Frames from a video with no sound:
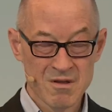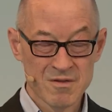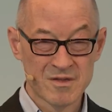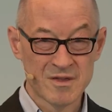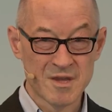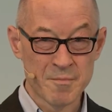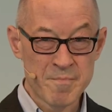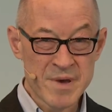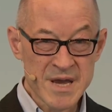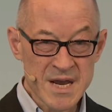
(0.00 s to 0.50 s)

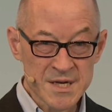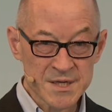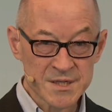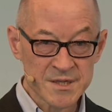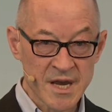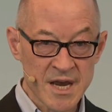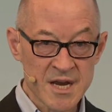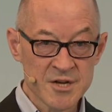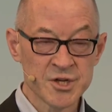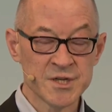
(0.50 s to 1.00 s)
the biggest
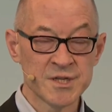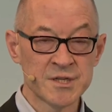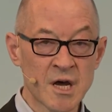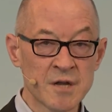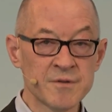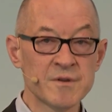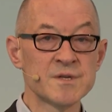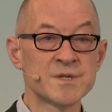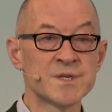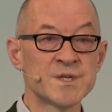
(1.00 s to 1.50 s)
danger is
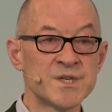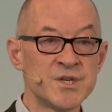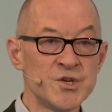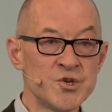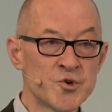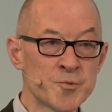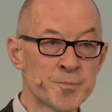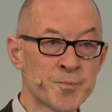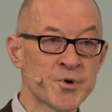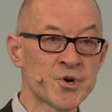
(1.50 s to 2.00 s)
not
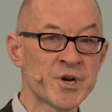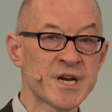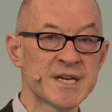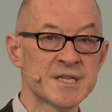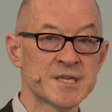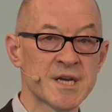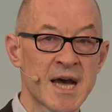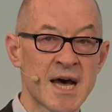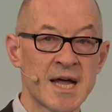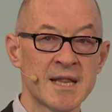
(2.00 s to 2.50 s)
super
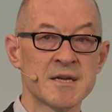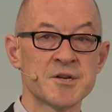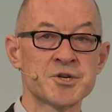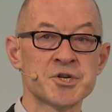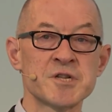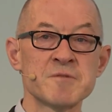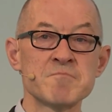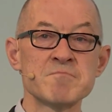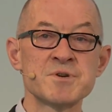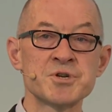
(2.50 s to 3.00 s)

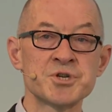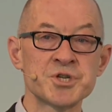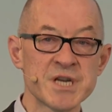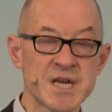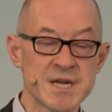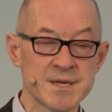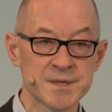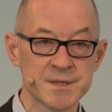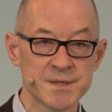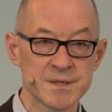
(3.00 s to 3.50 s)
intelligent
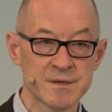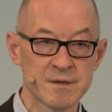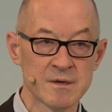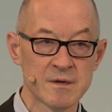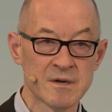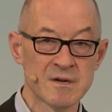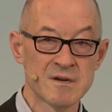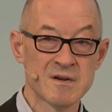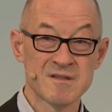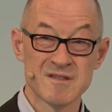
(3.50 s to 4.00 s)
machines.
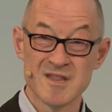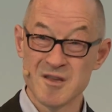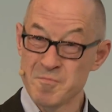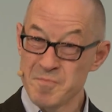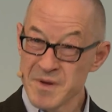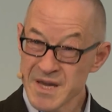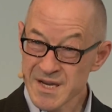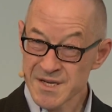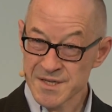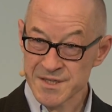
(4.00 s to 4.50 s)
The
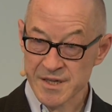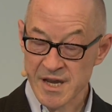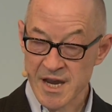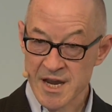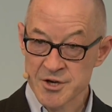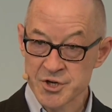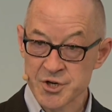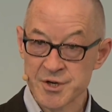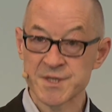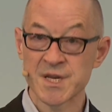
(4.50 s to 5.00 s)
biggest
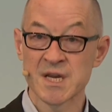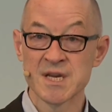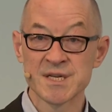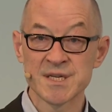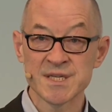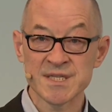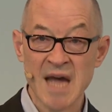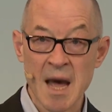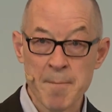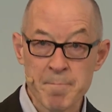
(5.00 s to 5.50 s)
danger is
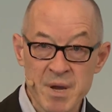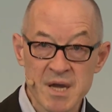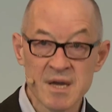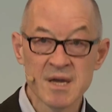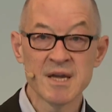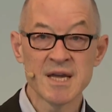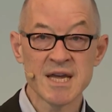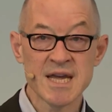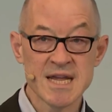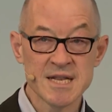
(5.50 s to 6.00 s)

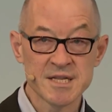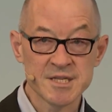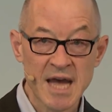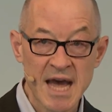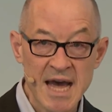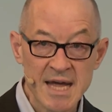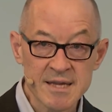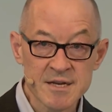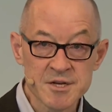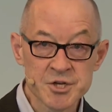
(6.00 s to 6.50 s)

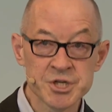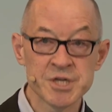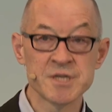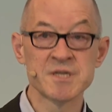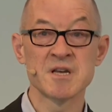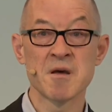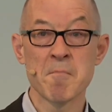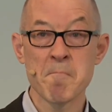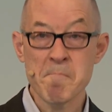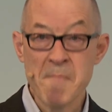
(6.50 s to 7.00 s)

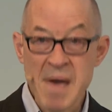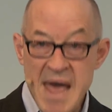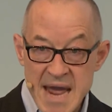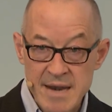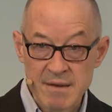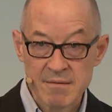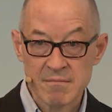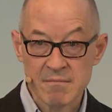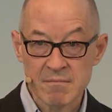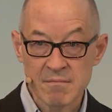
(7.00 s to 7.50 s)
sub-intelligent
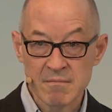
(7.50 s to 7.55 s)
men.